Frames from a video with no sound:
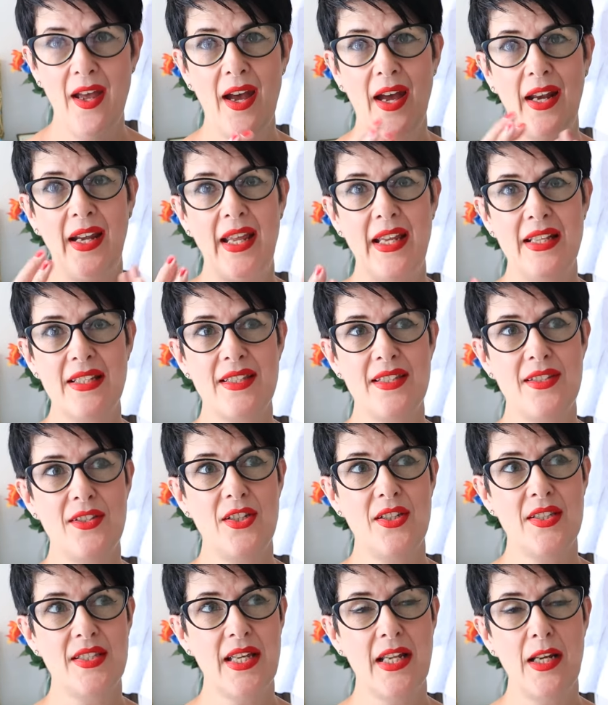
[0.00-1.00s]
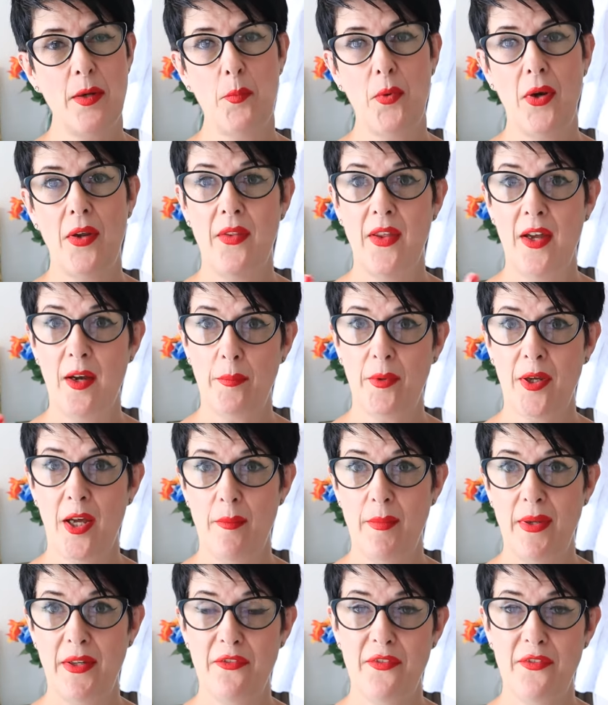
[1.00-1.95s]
and it's to celebrate the upcoming